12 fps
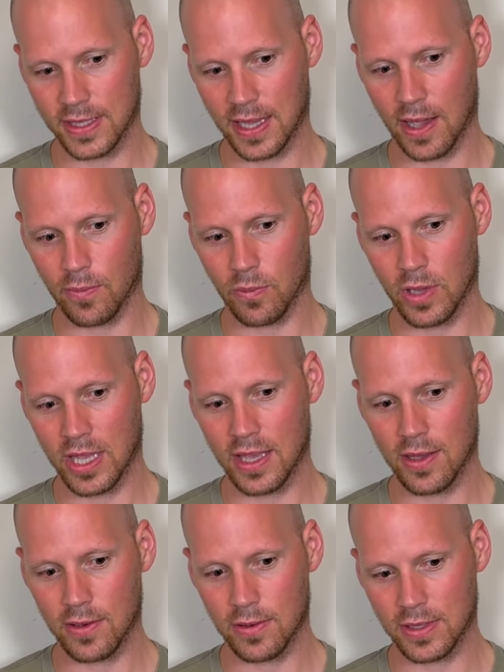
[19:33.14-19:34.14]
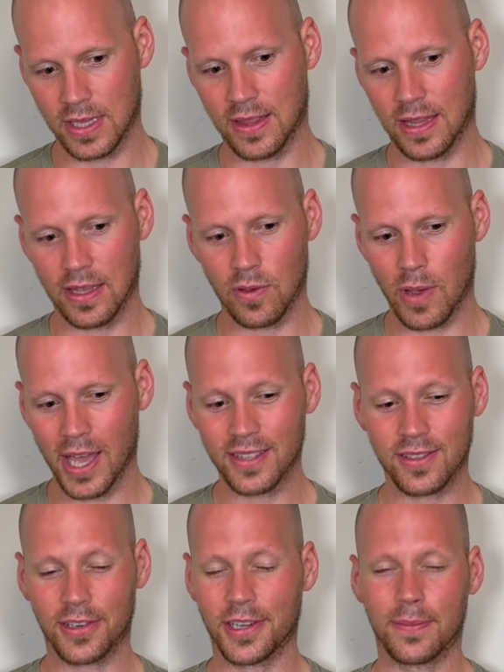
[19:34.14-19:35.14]
that we use in the US
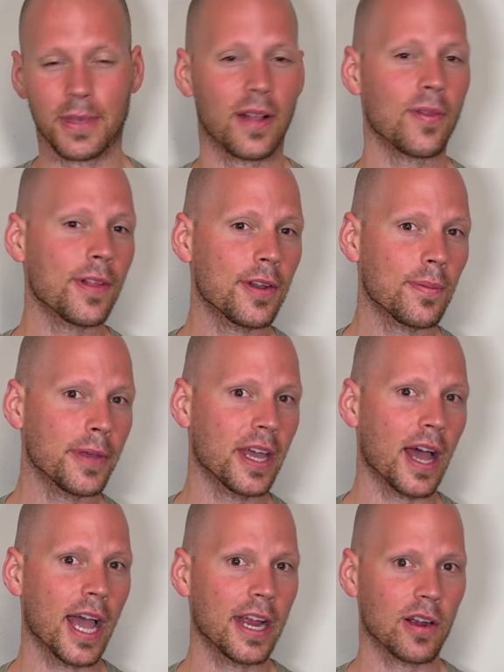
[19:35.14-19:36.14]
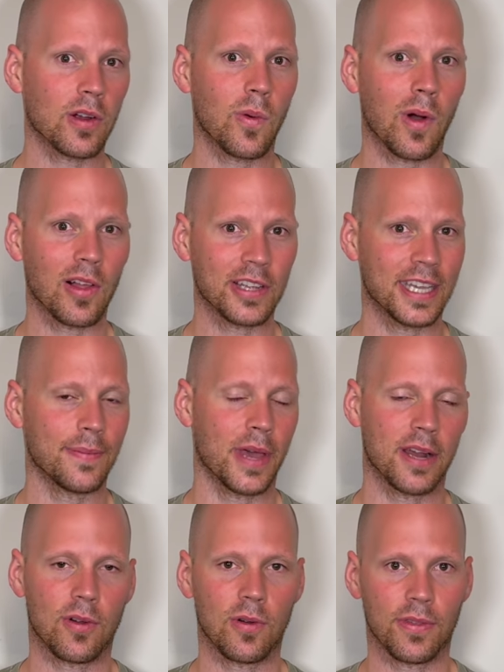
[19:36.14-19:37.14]
are going to be a little bit higher quality
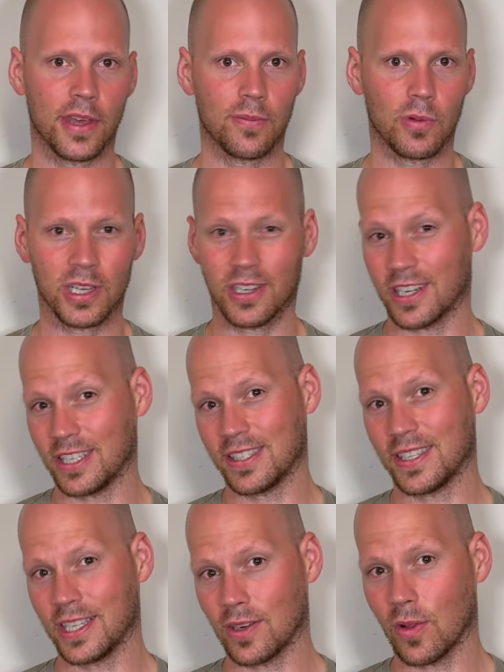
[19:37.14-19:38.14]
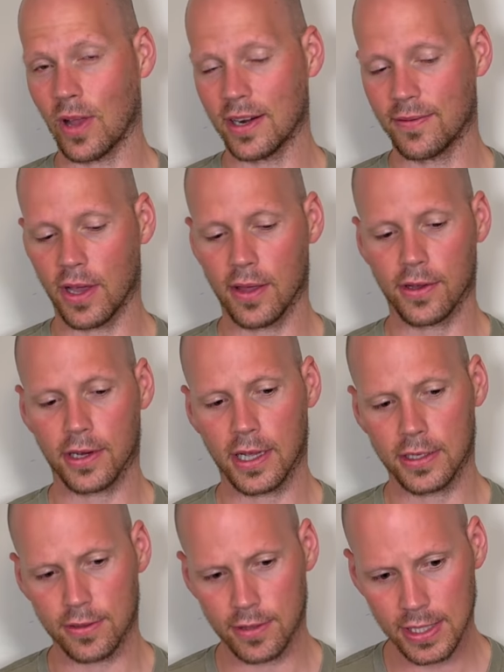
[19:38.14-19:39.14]
metal than what you're going to see in a lot of other
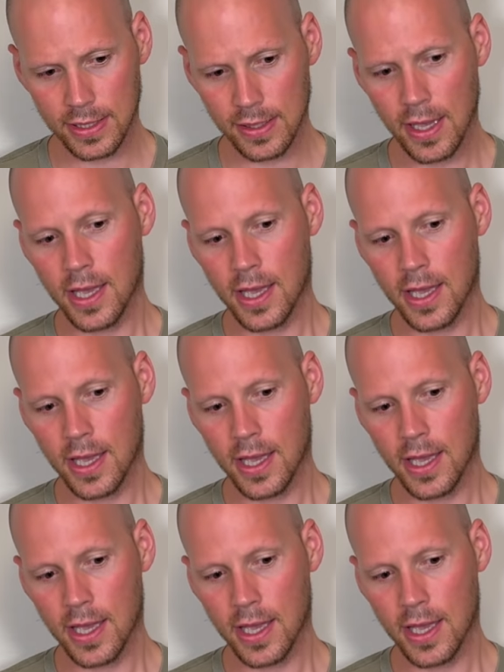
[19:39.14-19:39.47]
countries.